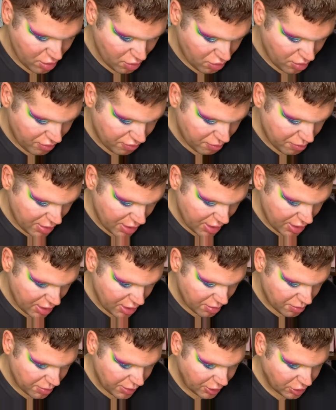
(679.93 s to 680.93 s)
with
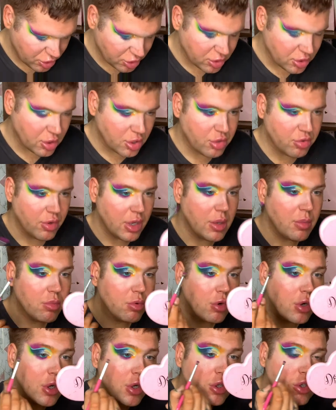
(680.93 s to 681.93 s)
my Peaches and Cream
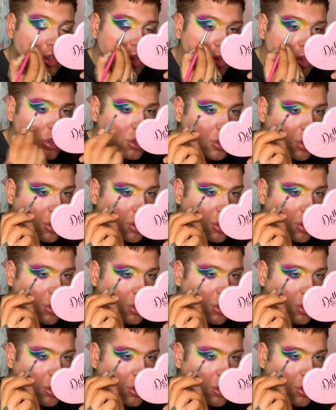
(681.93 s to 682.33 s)
brush